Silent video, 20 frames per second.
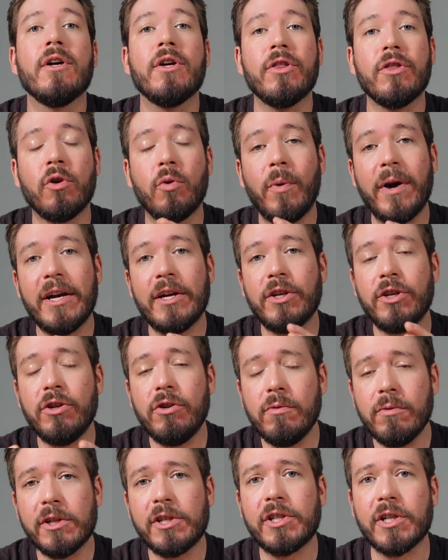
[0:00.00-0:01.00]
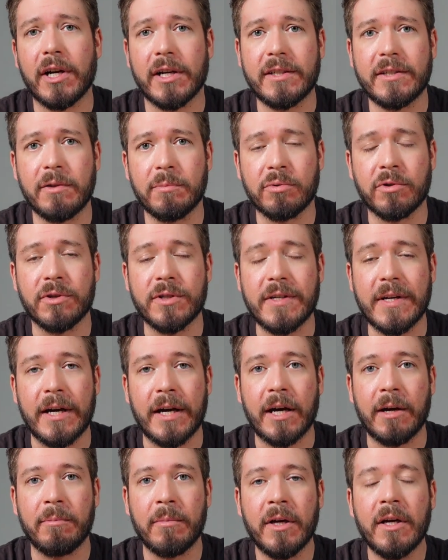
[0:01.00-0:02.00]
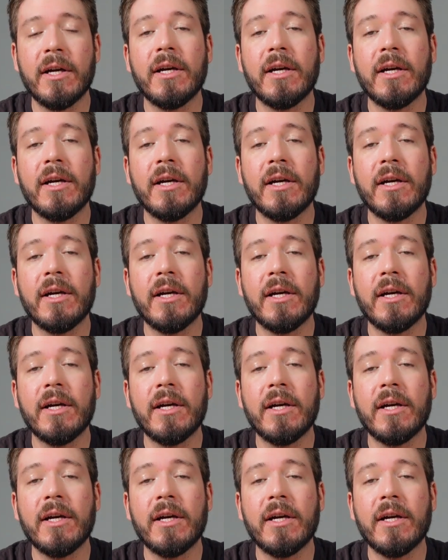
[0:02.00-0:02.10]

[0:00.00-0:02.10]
the way you adjust the brew time